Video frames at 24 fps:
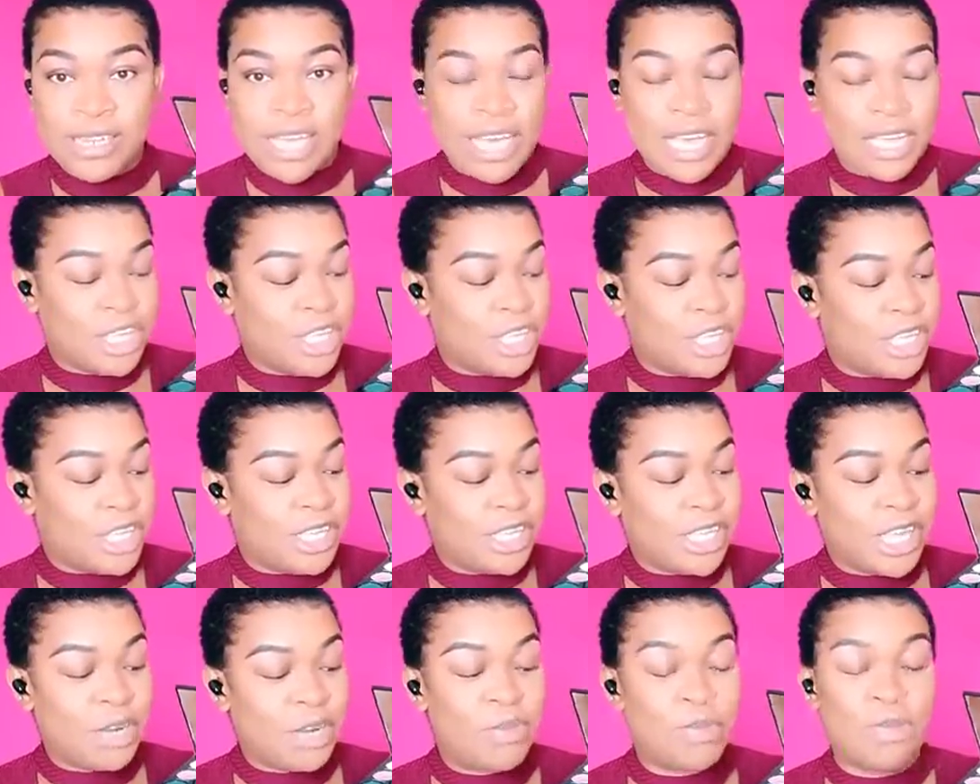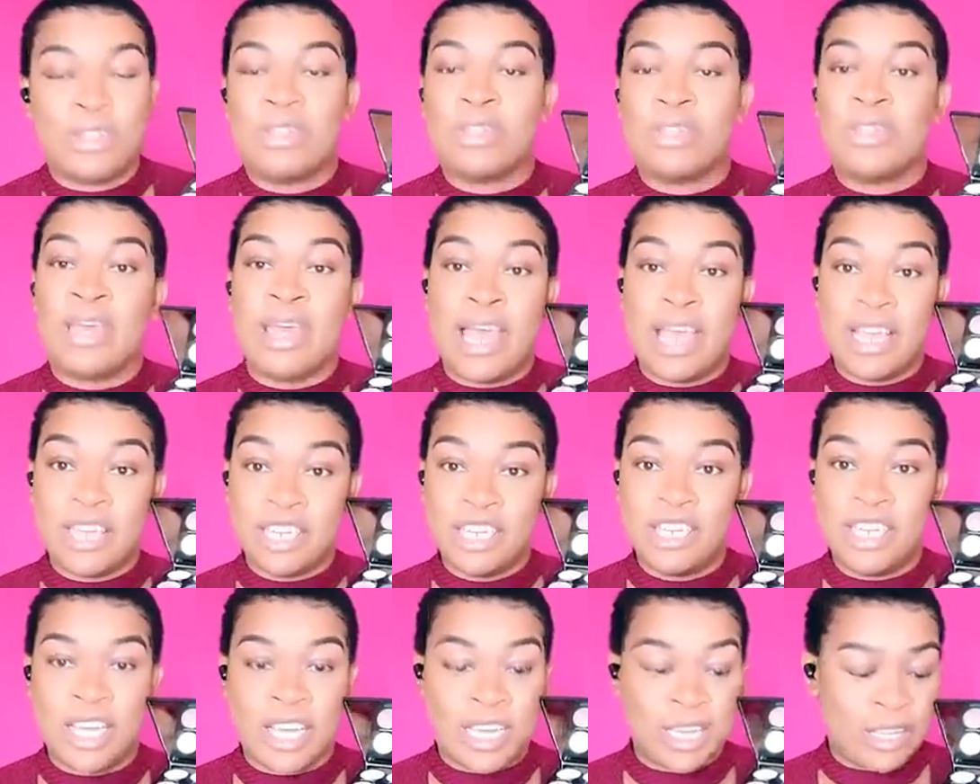actually start with the
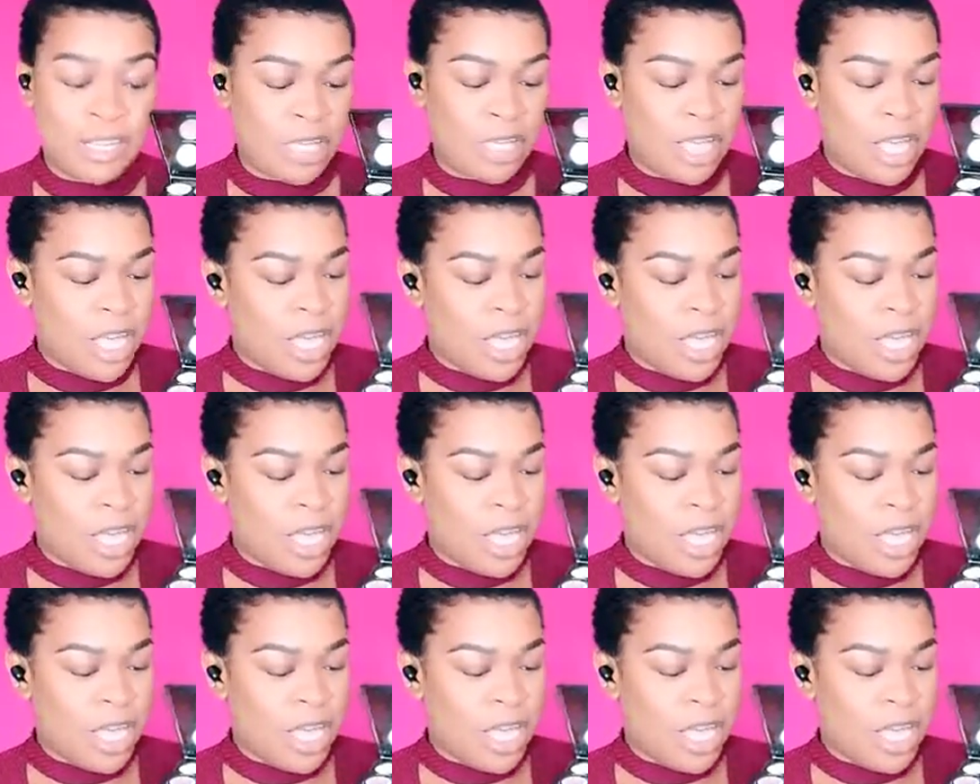hashtags.